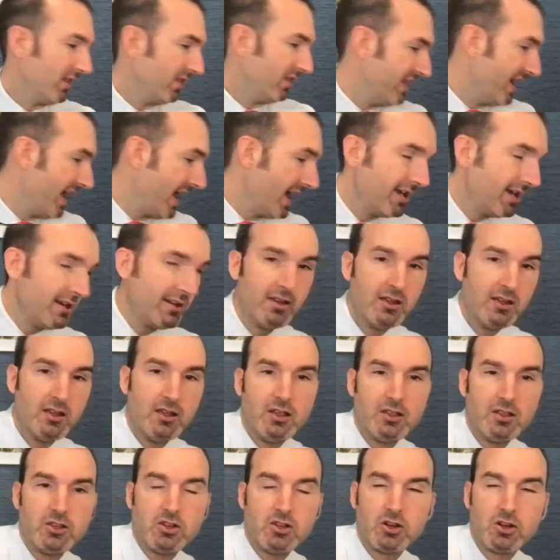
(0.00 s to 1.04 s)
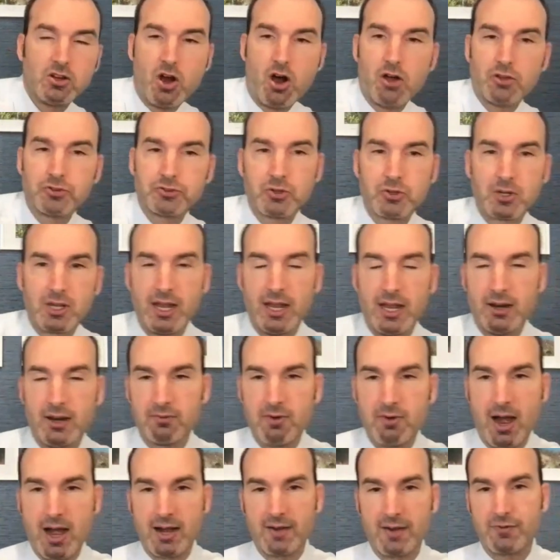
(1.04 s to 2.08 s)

Then you can also get, right,